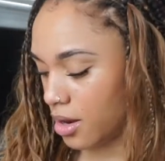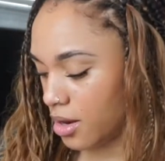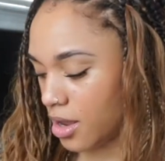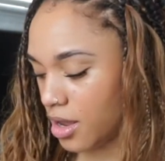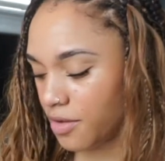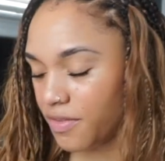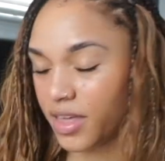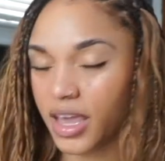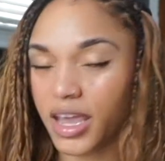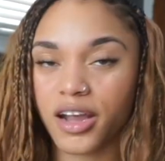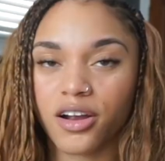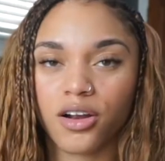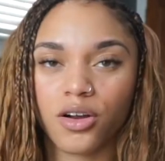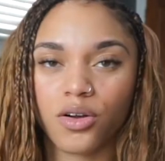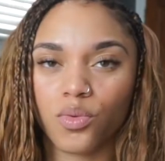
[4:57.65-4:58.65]
none of the
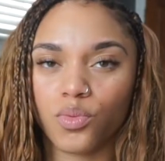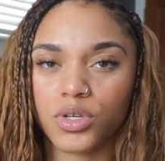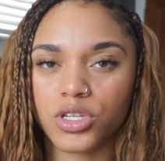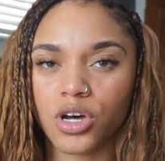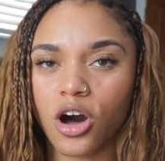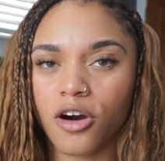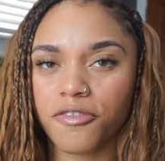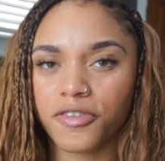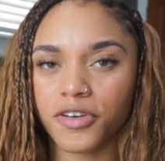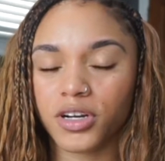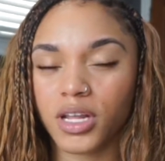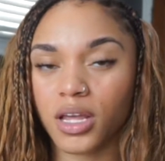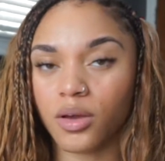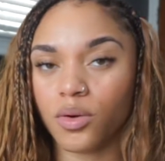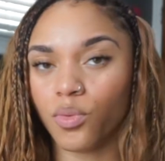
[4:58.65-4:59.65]
hair was
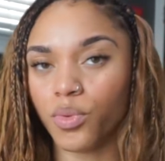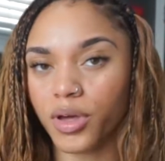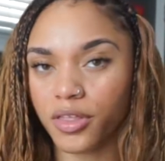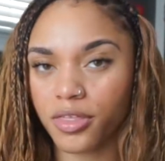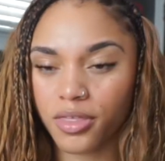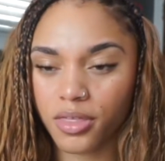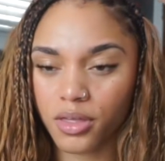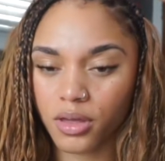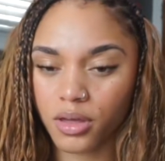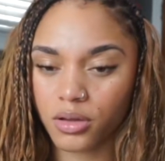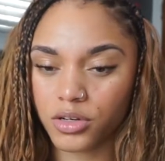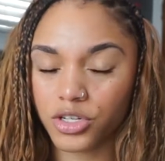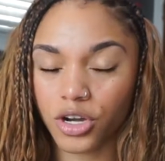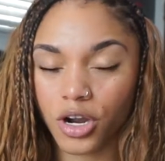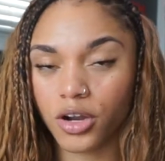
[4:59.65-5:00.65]
offered with
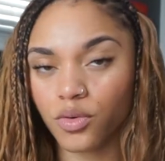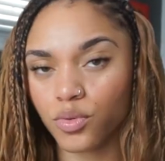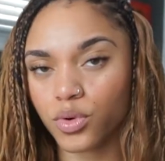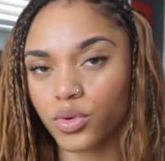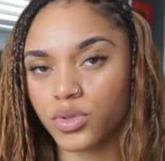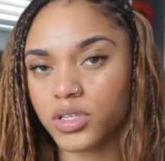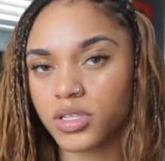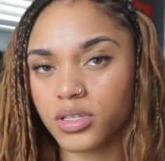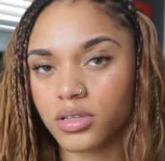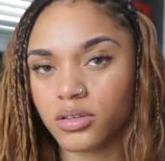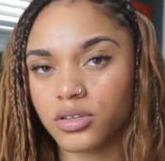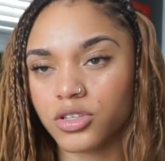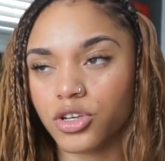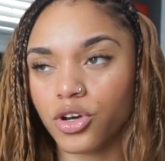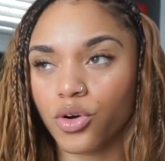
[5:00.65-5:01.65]
dark roots,
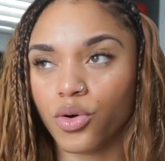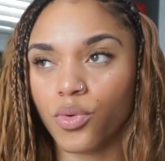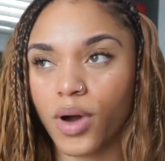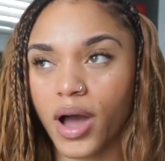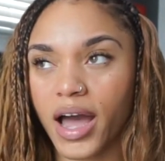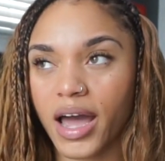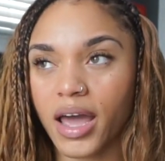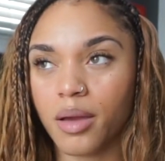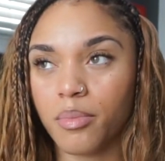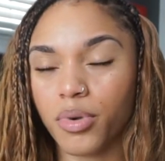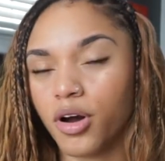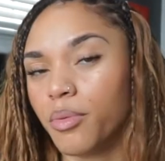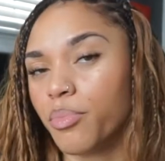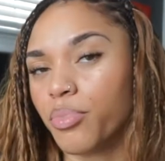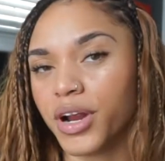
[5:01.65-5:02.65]
so I
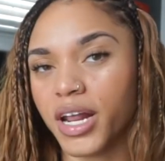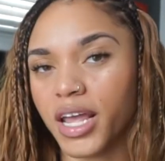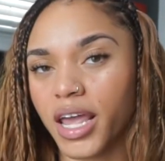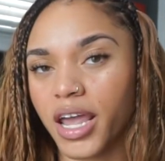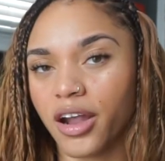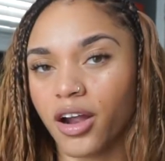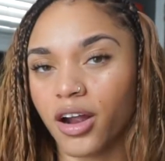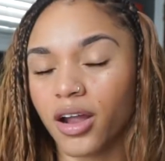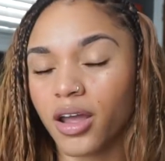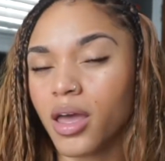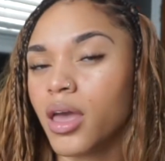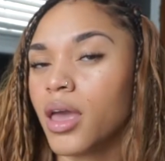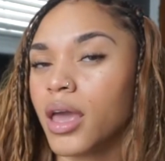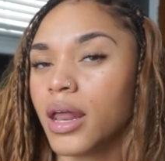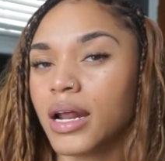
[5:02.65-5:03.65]
bought braiding hair,
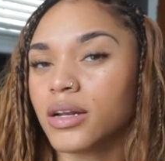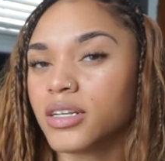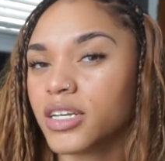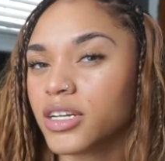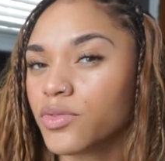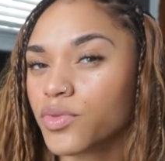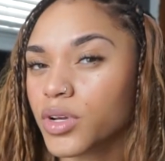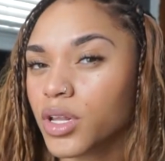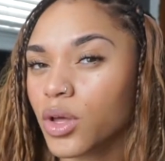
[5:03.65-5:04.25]
and I didn't really